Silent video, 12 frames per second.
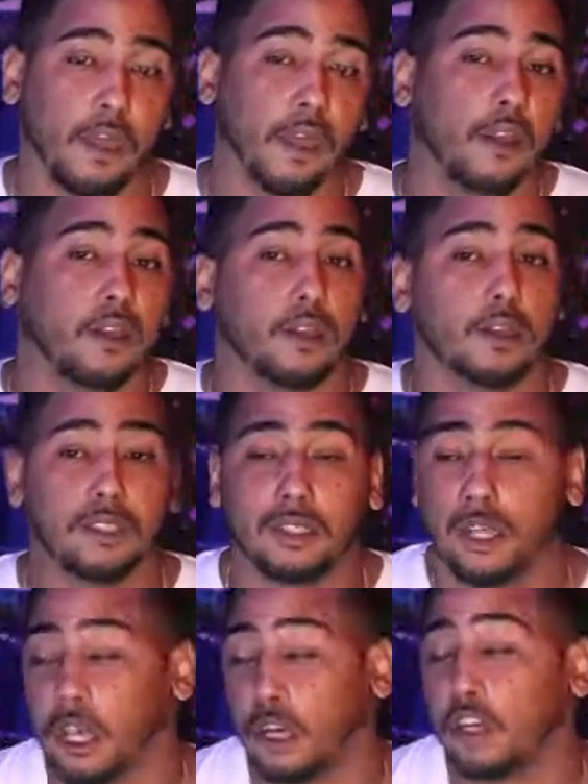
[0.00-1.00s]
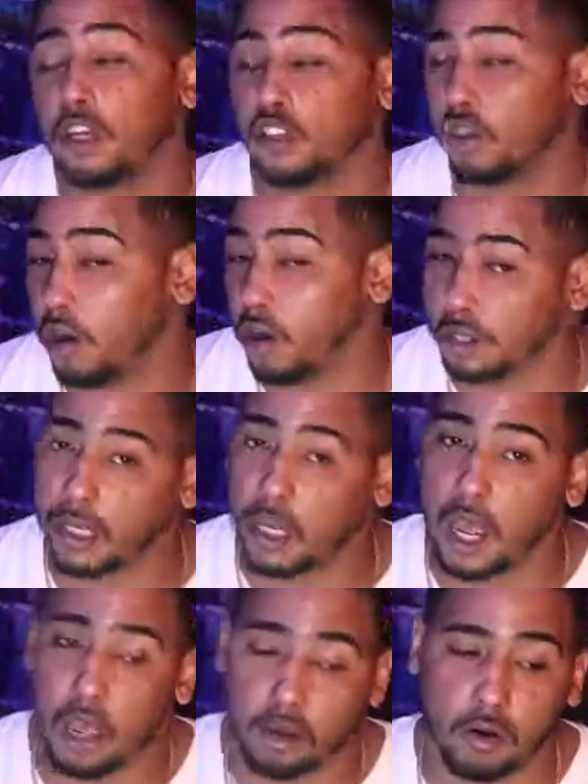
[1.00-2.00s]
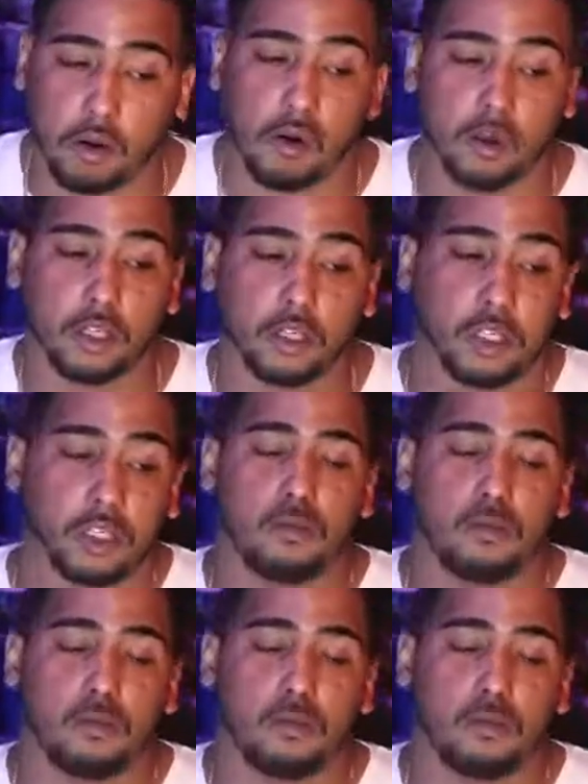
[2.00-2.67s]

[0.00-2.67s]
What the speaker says: You understand? Drugs and alcohol are just